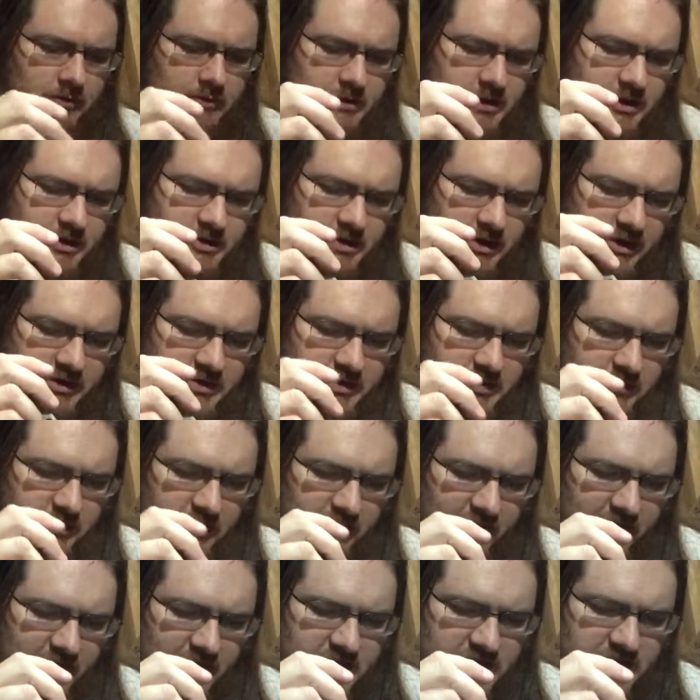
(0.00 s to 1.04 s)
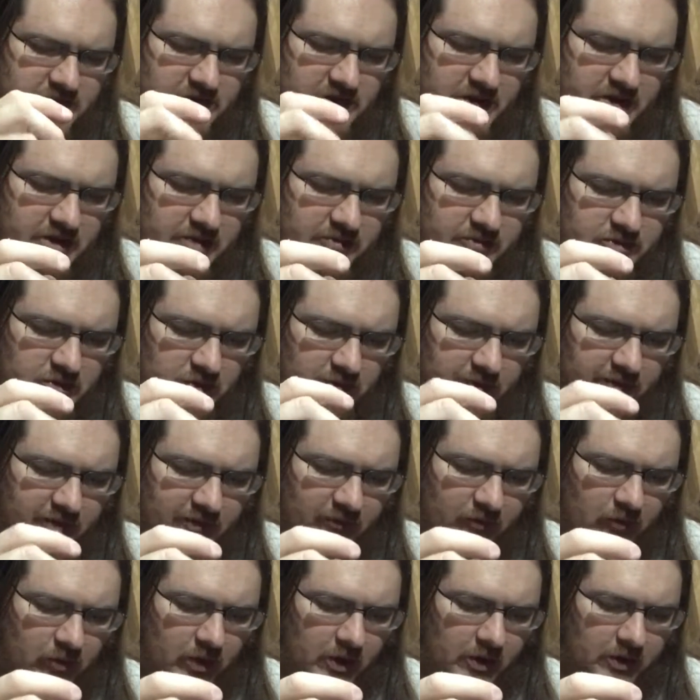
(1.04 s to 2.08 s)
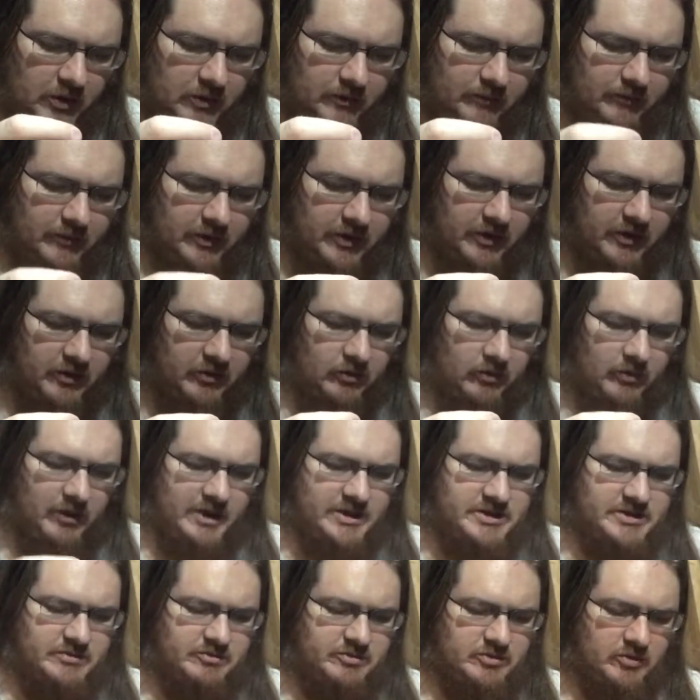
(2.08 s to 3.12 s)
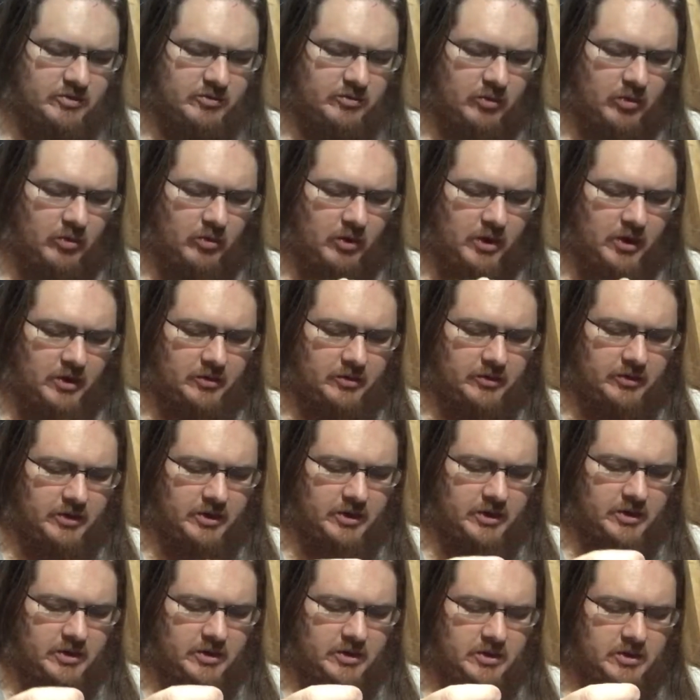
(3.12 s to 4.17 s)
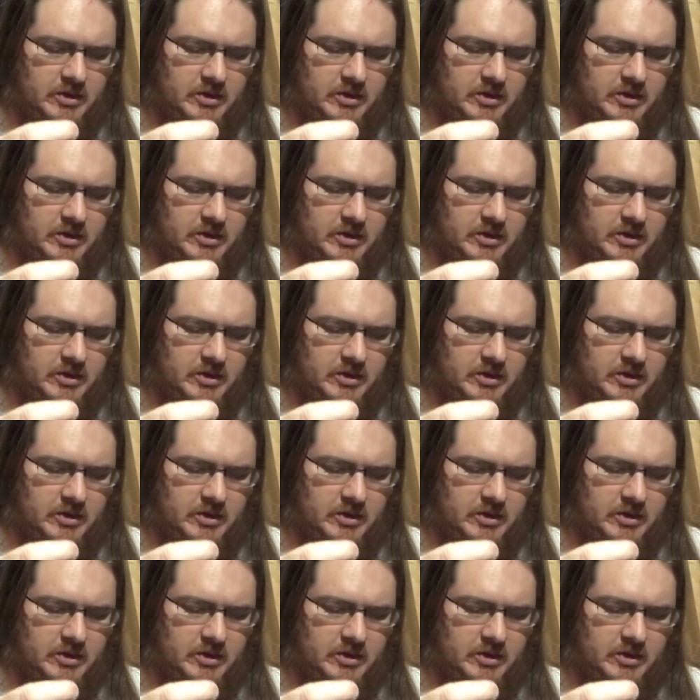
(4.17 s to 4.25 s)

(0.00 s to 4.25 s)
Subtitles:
Tastes like some of the veggies didn't absorb enough water. I think the rice absorbed more water than it.